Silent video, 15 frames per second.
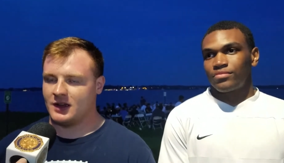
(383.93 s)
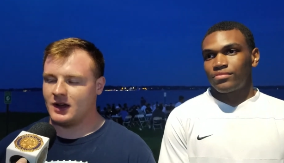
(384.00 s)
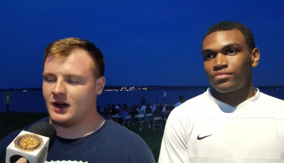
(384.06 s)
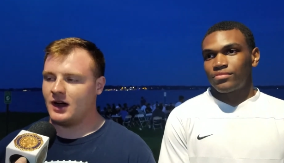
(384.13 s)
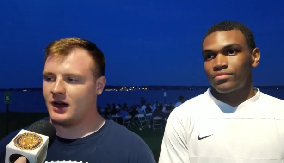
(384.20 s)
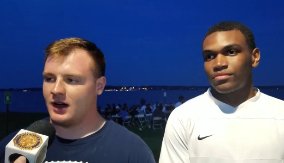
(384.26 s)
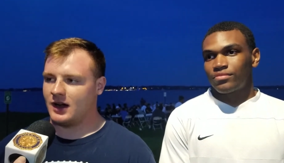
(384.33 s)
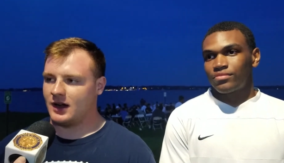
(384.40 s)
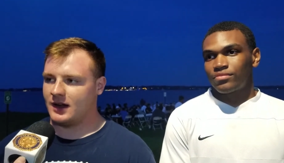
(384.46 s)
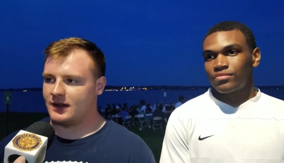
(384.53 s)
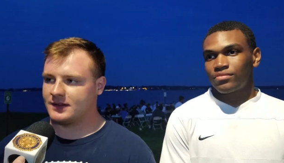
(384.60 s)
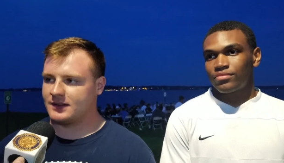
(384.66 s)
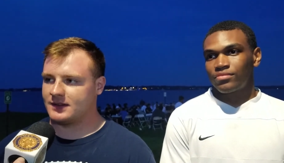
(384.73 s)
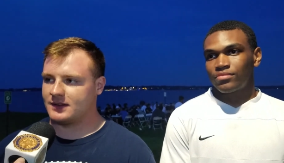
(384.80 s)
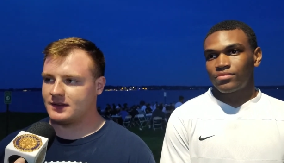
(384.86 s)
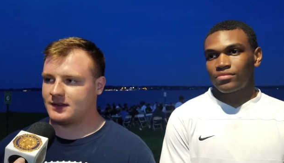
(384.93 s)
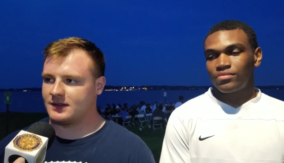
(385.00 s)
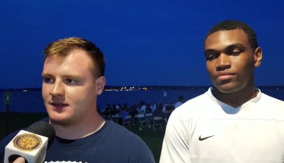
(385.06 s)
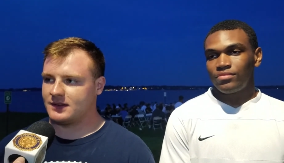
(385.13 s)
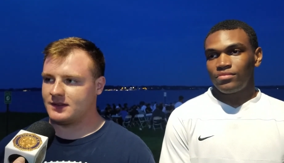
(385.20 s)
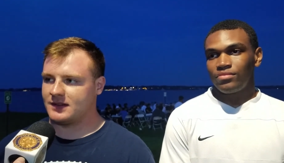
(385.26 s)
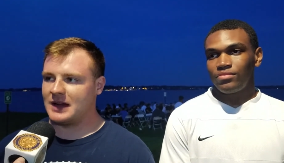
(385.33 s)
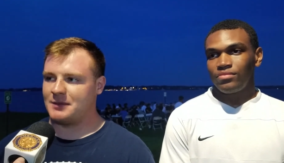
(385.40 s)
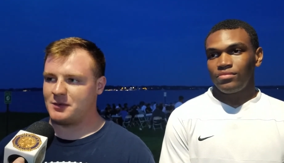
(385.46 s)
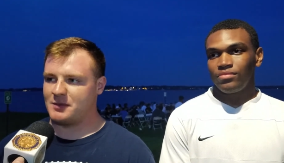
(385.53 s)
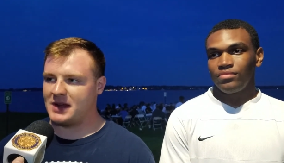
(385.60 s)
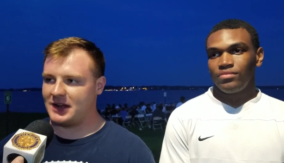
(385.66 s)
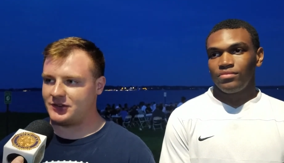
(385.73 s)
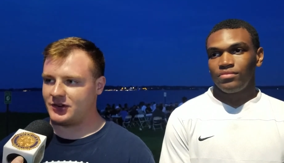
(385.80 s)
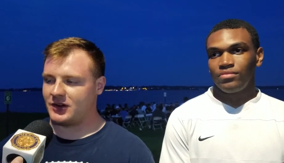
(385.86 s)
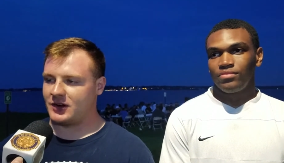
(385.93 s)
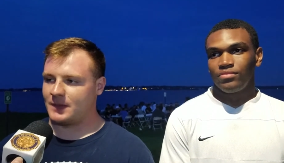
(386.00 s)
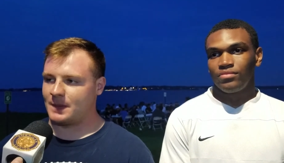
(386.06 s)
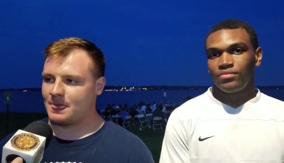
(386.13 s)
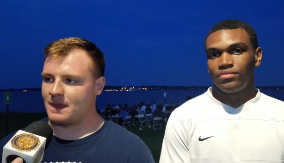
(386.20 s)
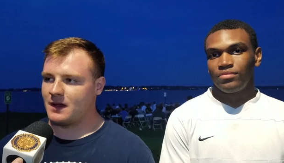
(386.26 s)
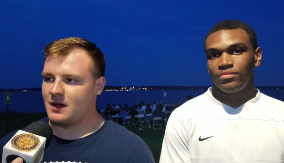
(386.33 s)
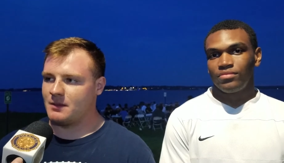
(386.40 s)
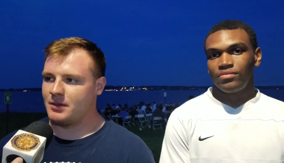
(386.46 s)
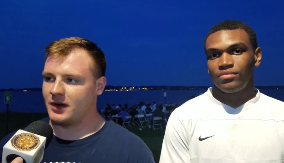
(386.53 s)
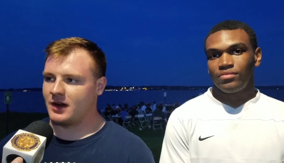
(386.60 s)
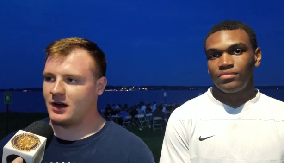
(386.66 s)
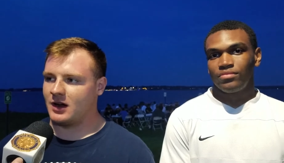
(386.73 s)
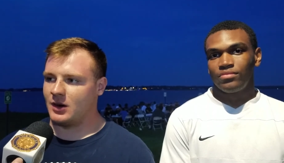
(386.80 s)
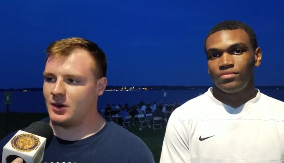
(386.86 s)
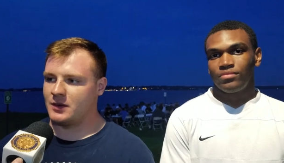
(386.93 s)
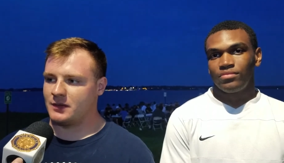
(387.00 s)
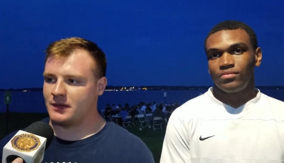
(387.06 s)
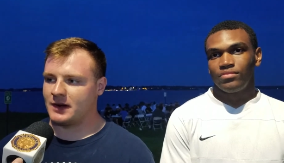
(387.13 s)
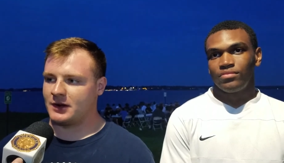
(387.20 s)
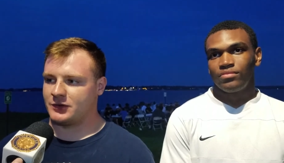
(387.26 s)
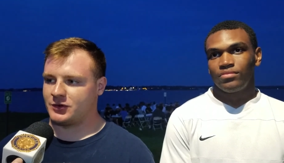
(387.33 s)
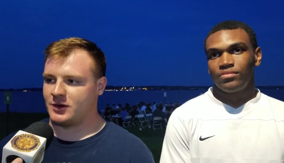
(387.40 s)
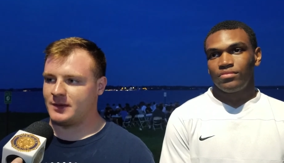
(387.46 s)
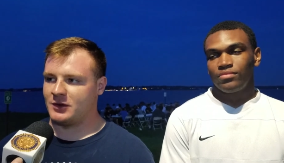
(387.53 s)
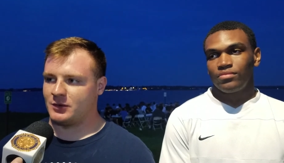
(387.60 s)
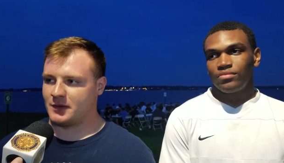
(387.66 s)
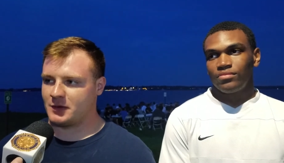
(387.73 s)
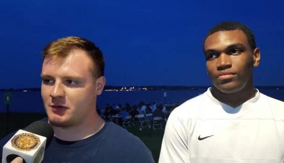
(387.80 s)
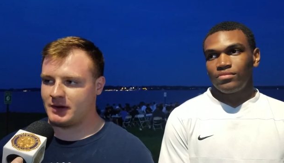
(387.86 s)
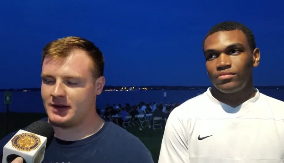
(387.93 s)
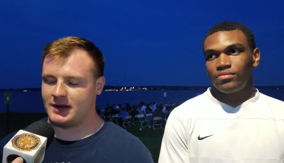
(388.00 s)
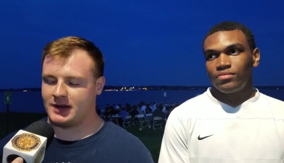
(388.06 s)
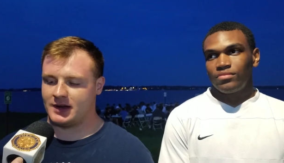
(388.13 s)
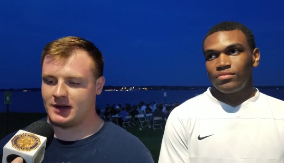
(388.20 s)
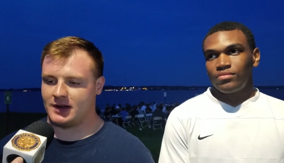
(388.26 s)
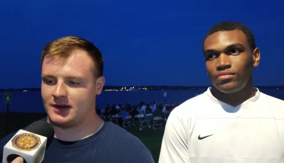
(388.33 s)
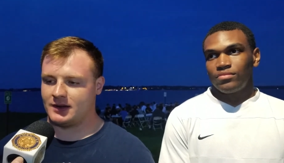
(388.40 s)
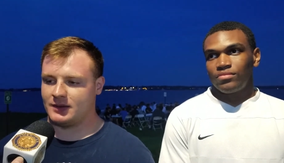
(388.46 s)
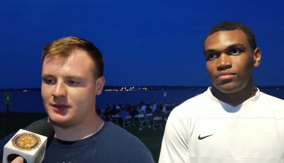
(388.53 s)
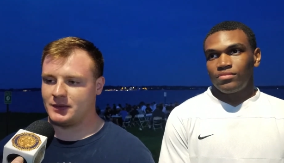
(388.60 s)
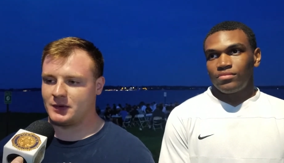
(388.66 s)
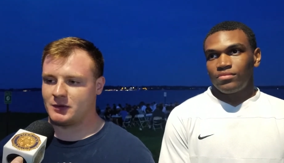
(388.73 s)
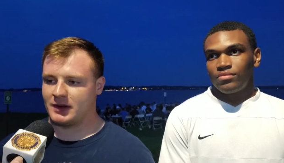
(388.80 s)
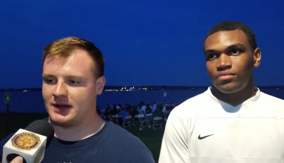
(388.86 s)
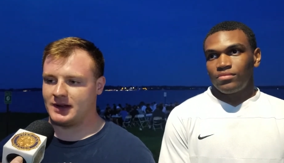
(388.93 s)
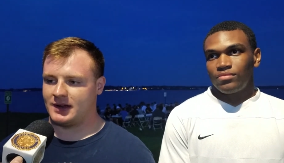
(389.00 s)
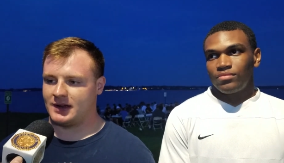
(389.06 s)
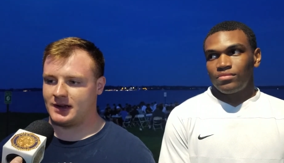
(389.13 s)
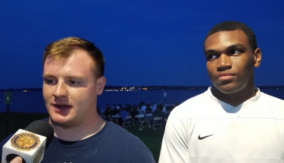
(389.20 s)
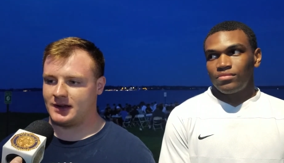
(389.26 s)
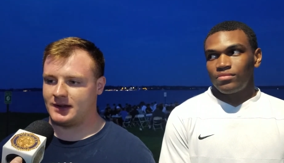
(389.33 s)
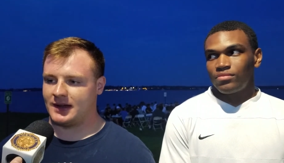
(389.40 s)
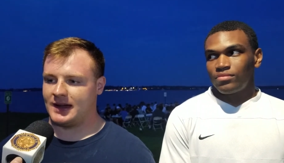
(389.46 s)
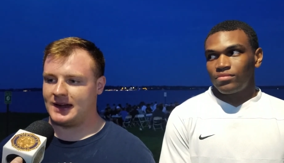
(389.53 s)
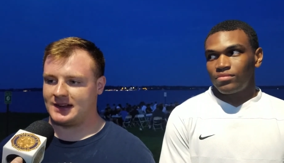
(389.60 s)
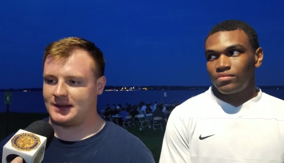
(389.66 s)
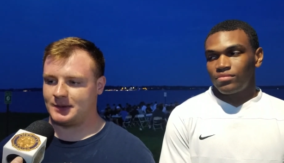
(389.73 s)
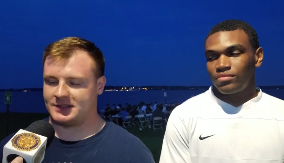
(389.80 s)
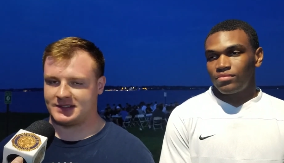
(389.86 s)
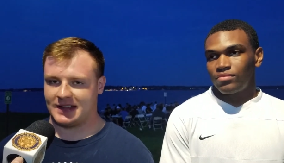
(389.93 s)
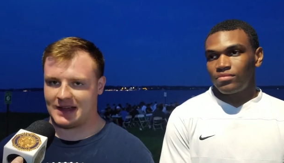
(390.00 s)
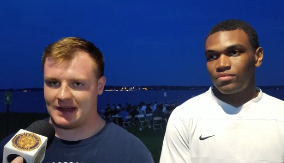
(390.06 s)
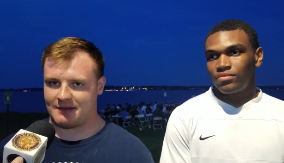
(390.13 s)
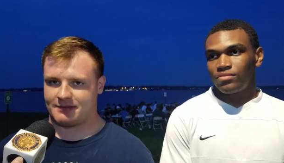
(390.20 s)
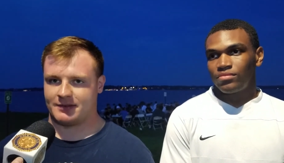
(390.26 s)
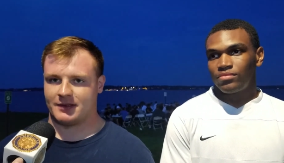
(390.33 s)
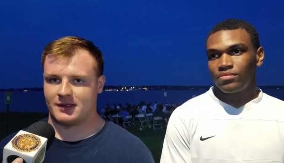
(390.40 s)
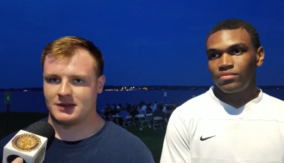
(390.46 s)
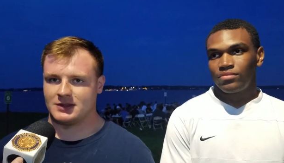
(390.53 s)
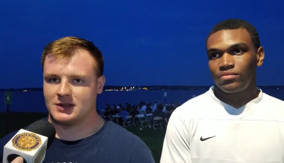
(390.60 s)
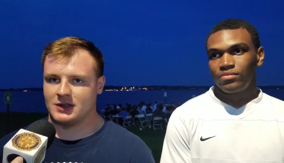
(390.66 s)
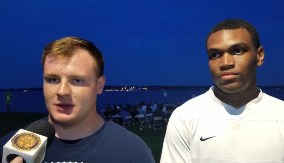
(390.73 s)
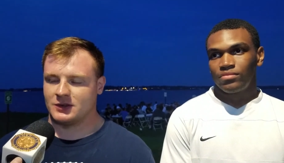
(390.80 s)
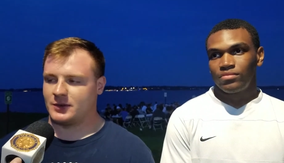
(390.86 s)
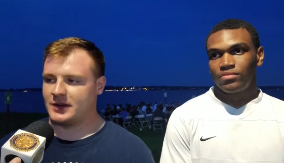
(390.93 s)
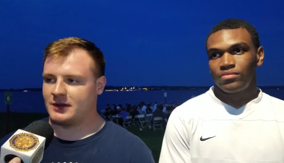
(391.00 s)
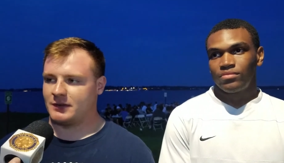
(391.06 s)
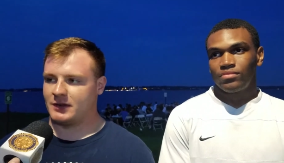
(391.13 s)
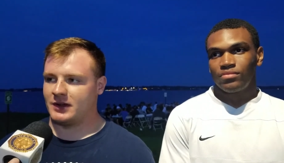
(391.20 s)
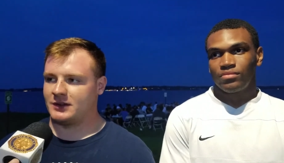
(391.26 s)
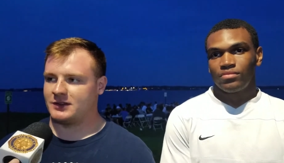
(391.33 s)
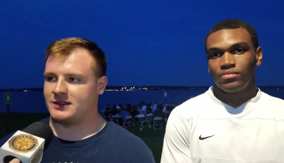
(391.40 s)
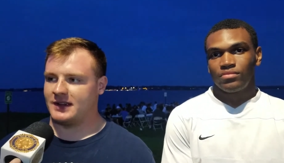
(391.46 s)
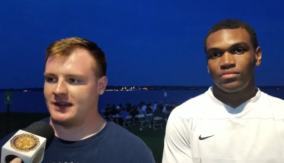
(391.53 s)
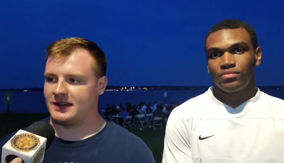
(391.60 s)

Speaker 1: uh, type of major, but uh, we were very strong. Maybe we have a great uh, we have a great uh, academic staff. So he could really just take